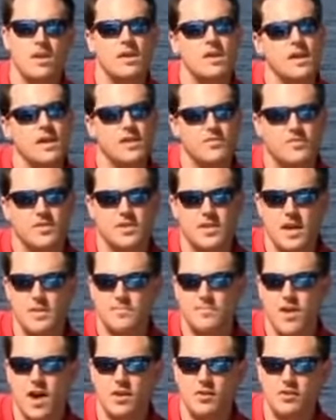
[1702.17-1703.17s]
If the
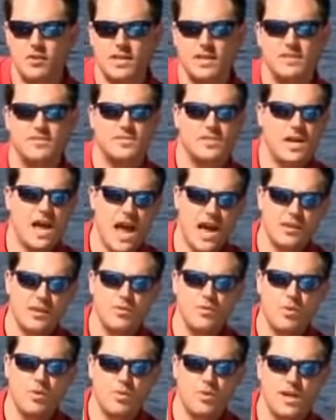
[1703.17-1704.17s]
depth finder gives
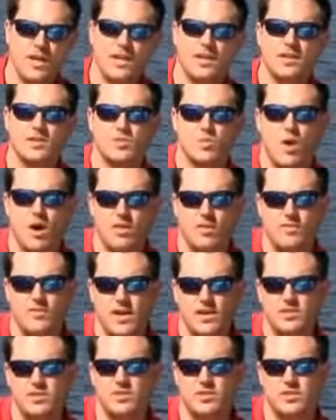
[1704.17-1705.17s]
accurate readings while the
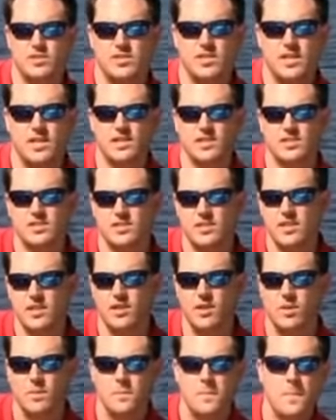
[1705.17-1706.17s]
vessel is sitting
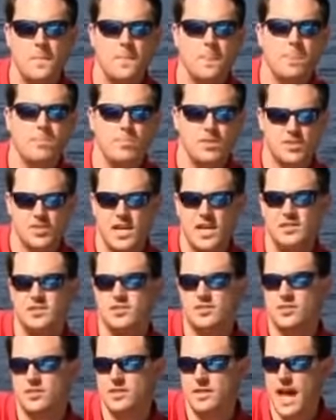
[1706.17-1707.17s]
still, but
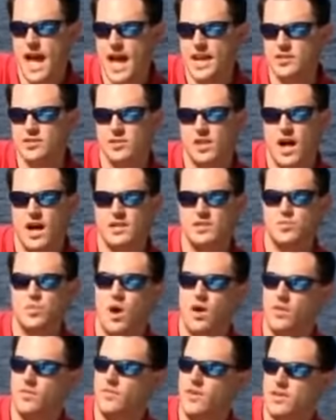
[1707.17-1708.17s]
changes to dash lines
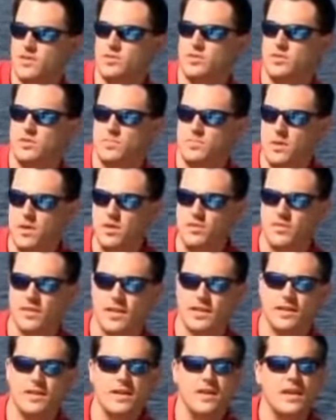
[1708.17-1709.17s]
while the vessel is
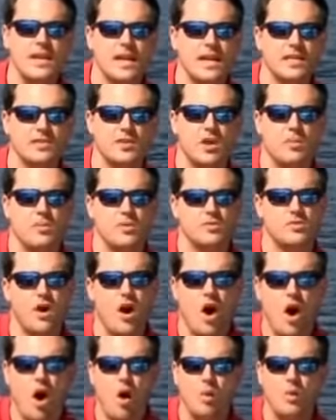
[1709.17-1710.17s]
moving, it is almost
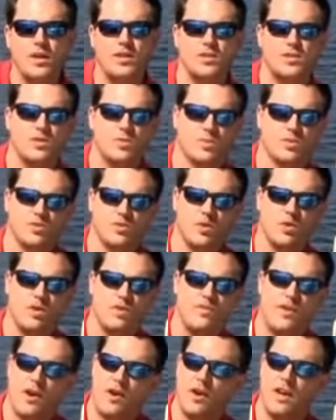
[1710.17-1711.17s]
always the result
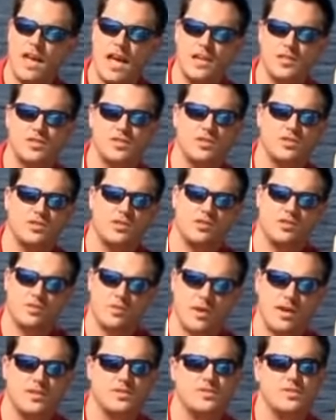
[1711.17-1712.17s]
of aeration to the
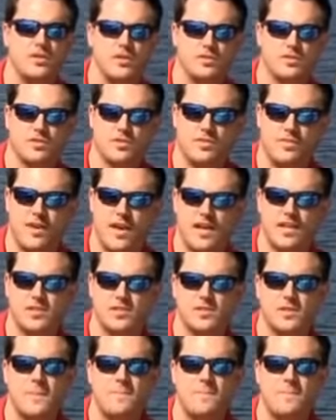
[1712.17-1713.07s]
transducer face.